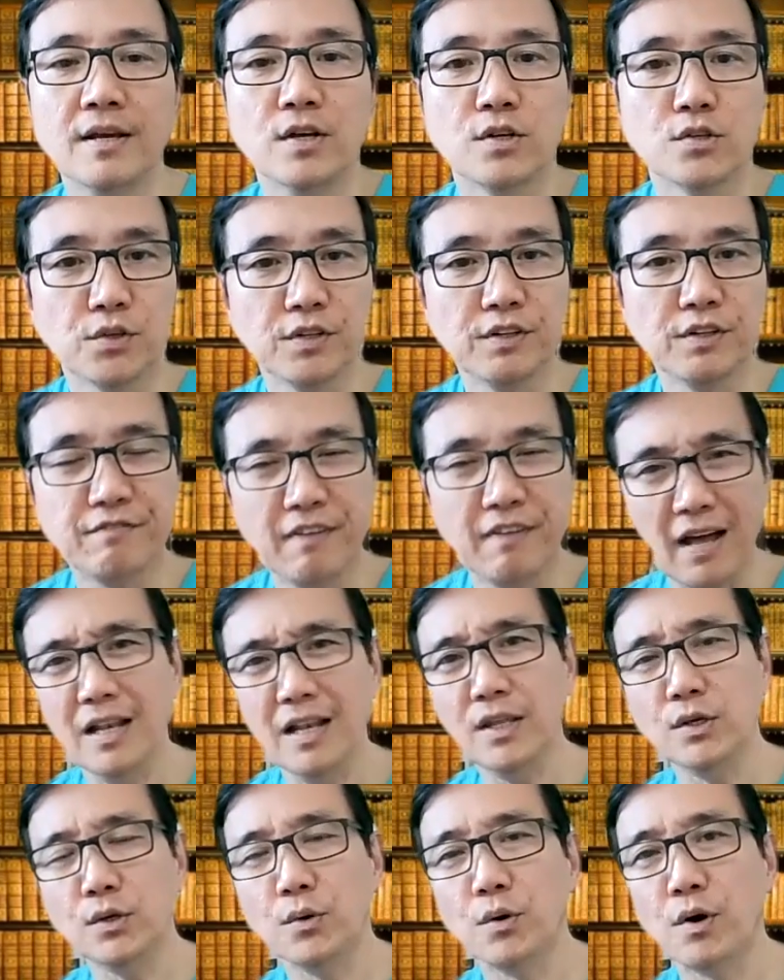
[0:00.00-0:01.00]
So the
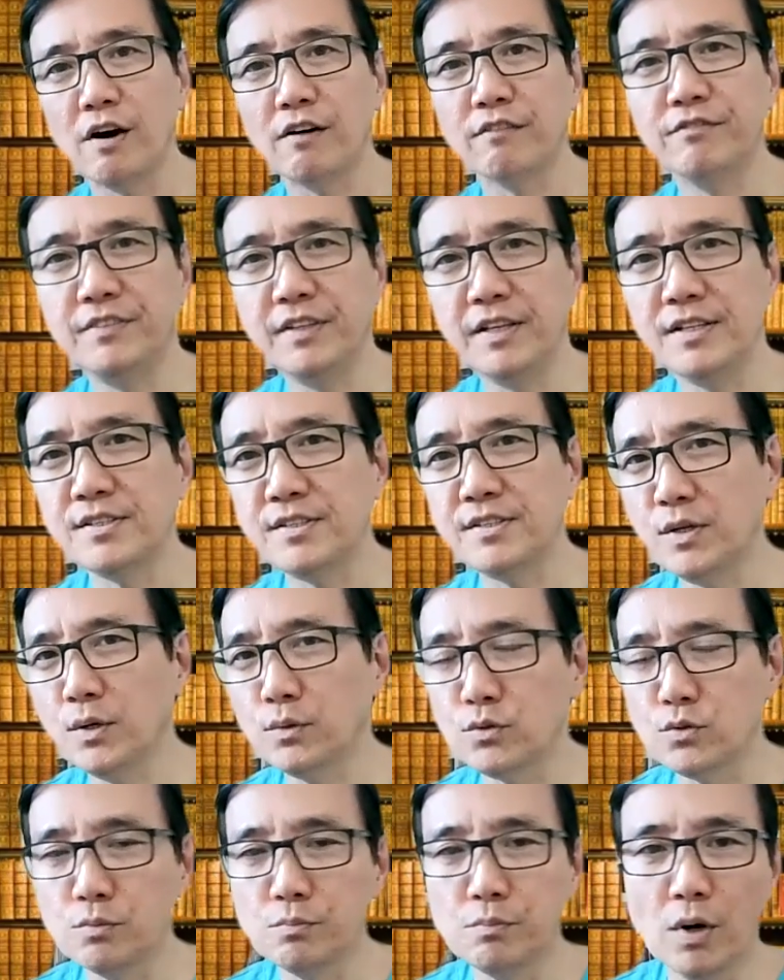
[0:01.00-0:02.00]
value of the
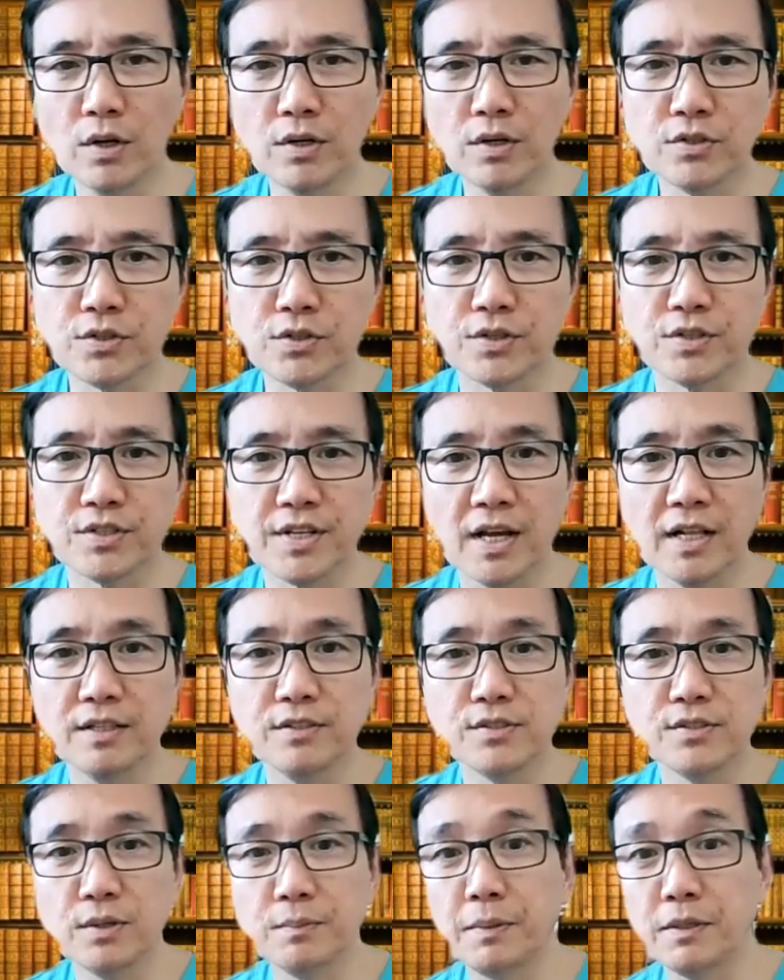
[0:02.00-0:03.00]
CO2 monitor
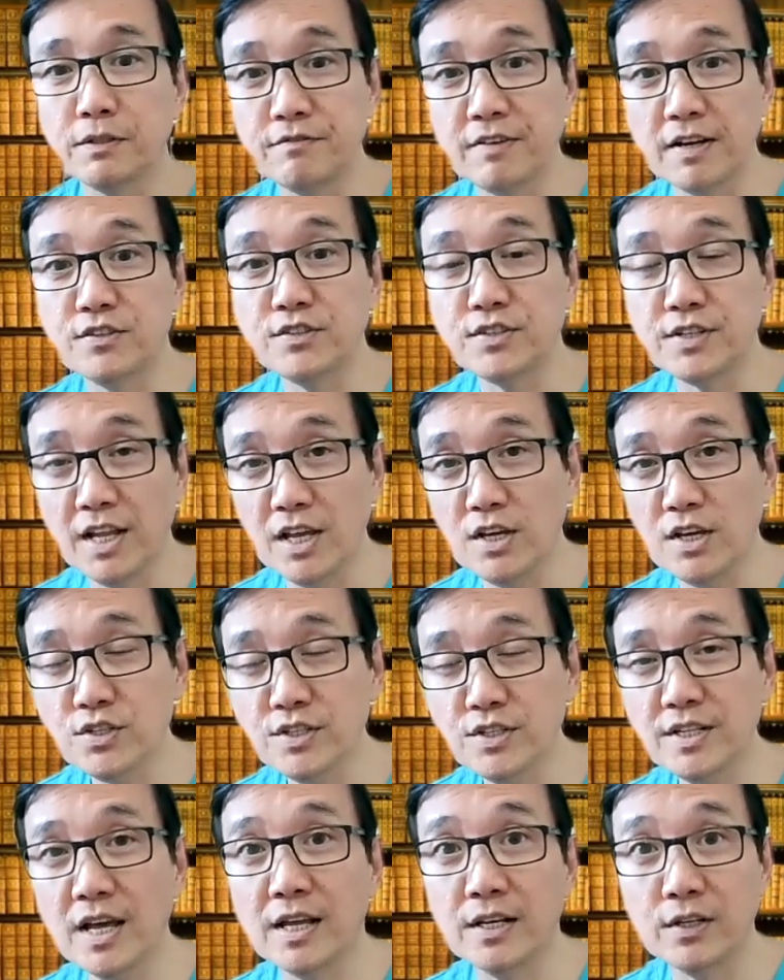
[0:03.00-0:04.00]
tells you about
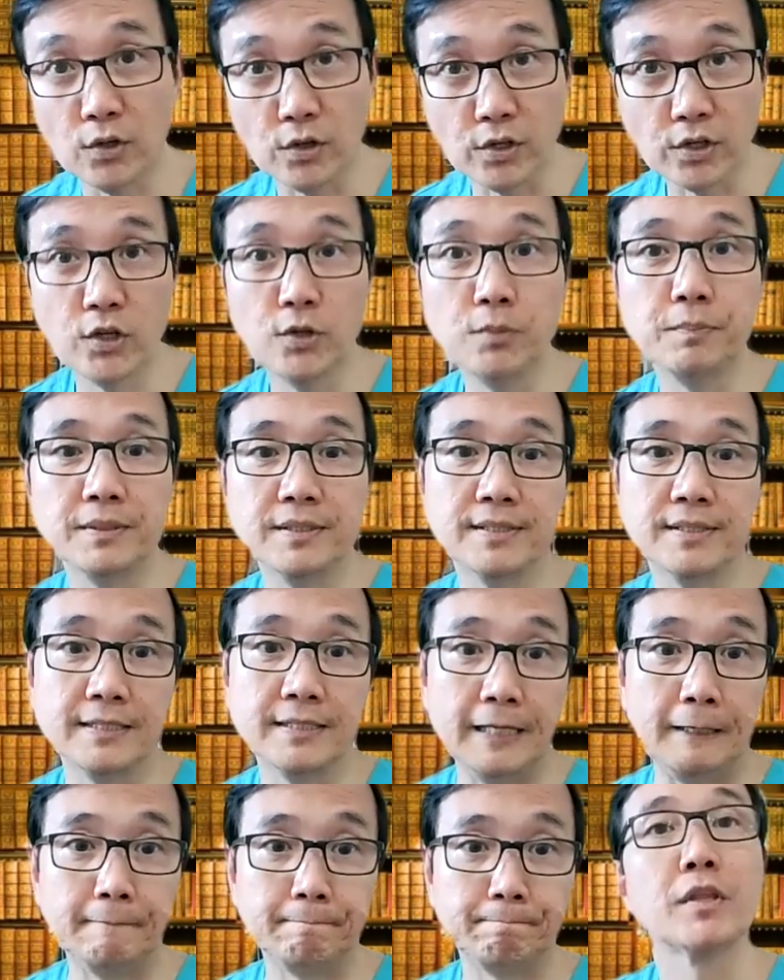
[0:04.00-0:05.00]
ventilation and
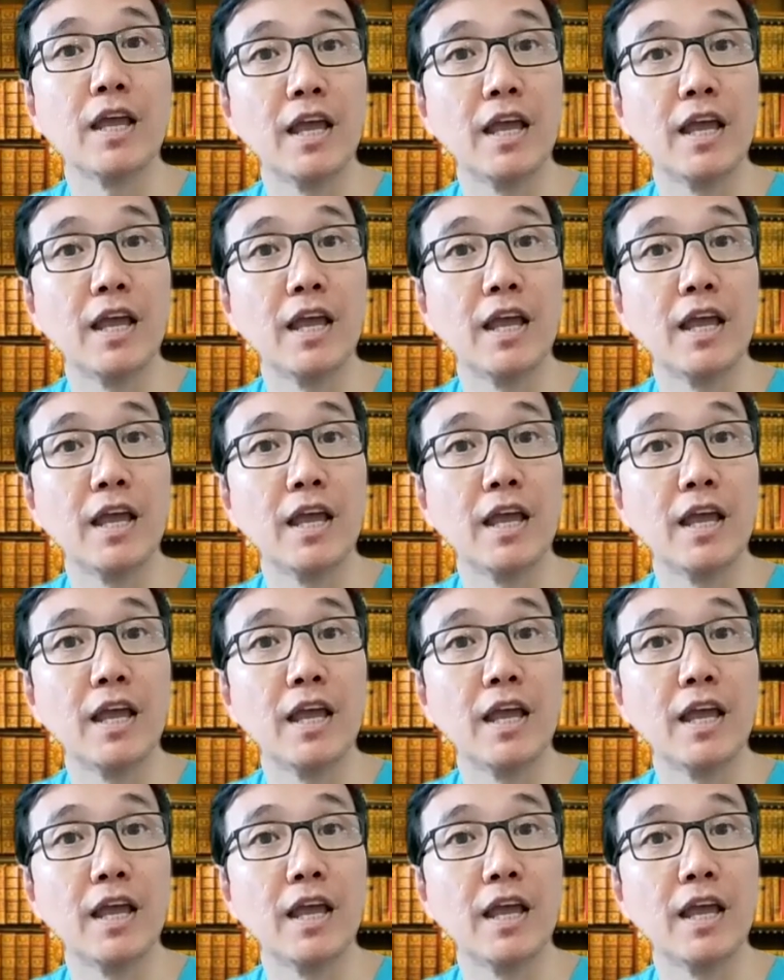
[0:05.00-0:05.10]
occupancy.